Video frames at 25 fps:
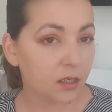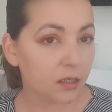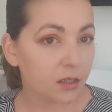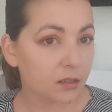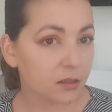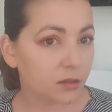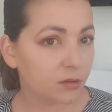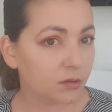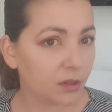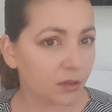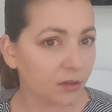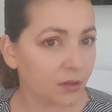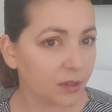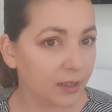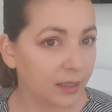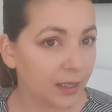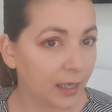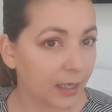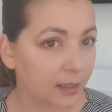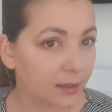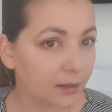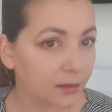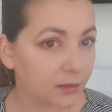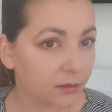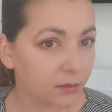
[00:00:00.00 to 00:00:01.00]
So don't
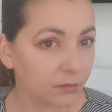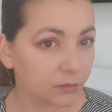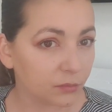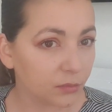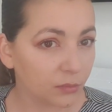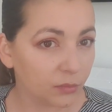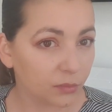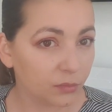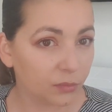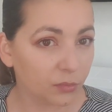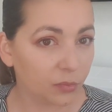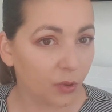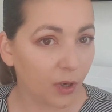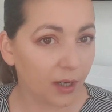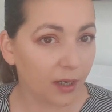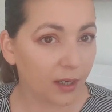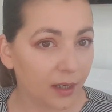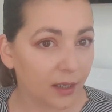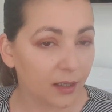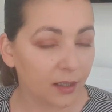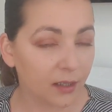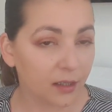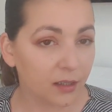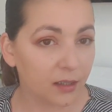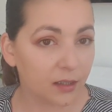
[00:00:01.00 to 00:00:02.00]
get it.
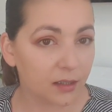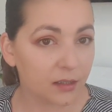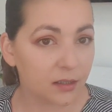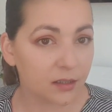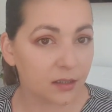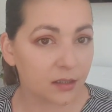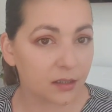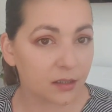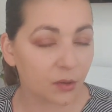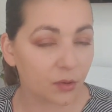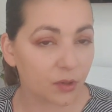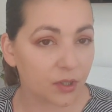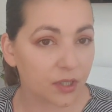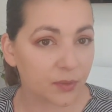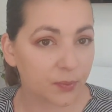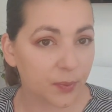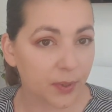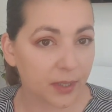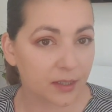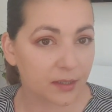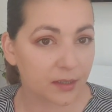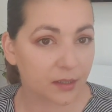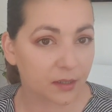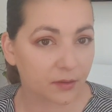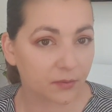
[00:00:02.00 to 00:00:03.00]
Why it's so
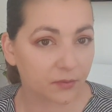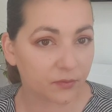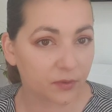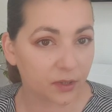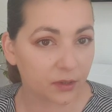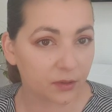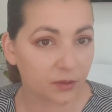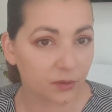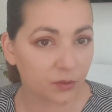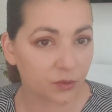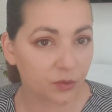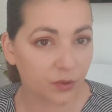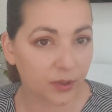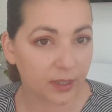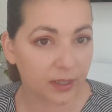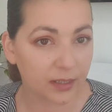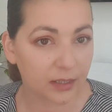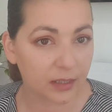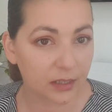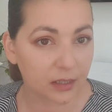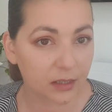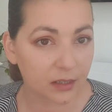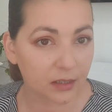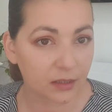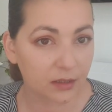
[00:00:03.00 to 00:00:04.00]
expensive, the
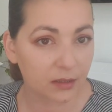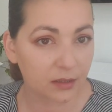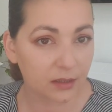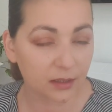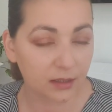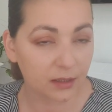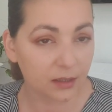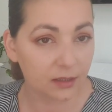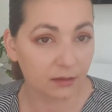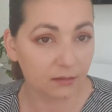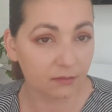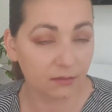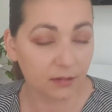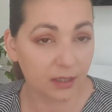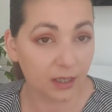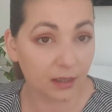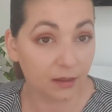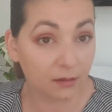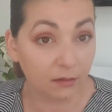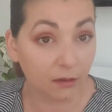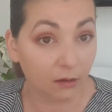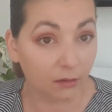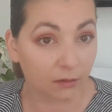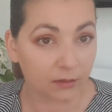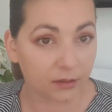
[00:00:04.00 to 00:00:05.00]
nutrients? They're
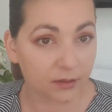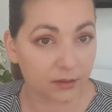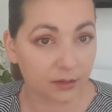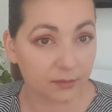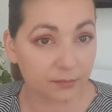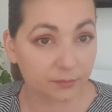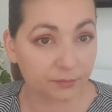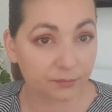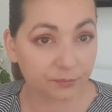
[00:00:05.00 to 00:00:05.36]
not.